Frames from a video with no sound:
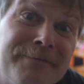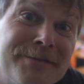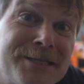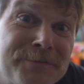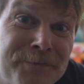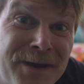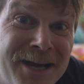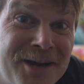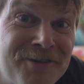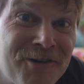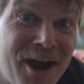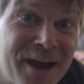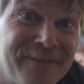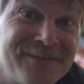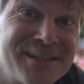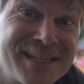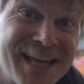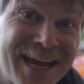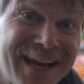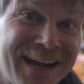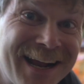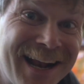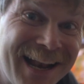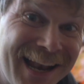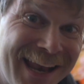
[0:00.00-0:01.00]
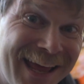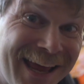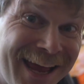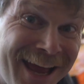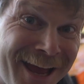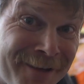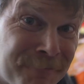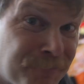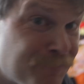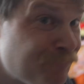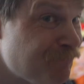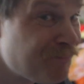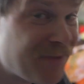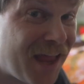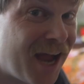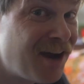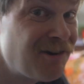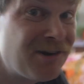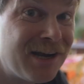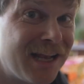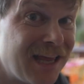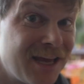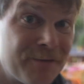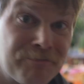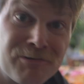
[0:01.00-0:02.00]
has been St.Claire. I
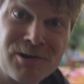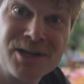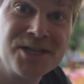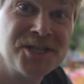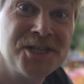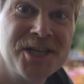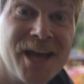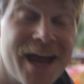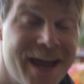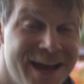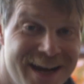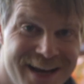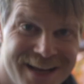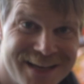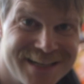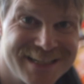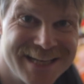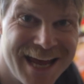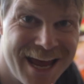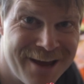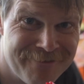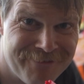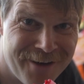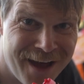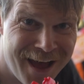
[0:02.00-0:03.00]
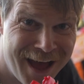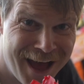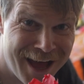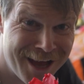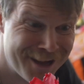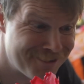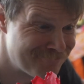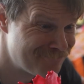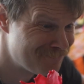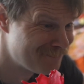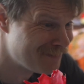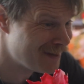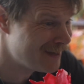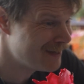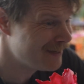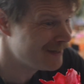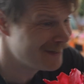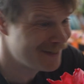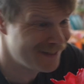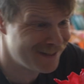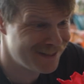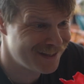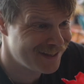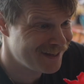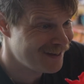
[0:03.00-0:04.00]
really appreciate it. Have a
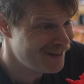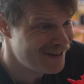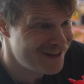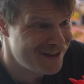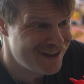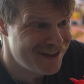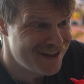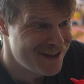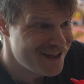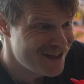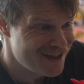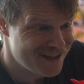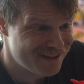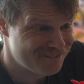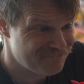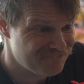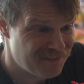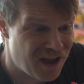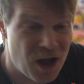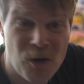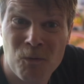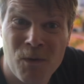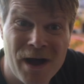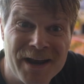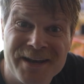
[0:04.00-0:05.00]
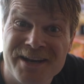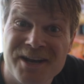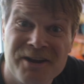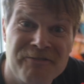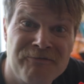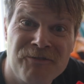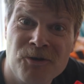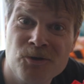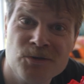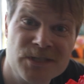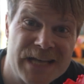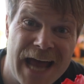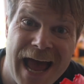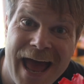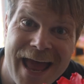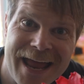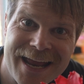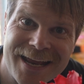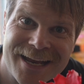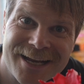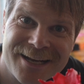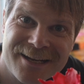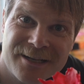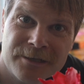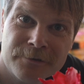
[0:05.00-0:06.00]
wonderful
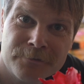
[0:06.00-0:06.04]
day.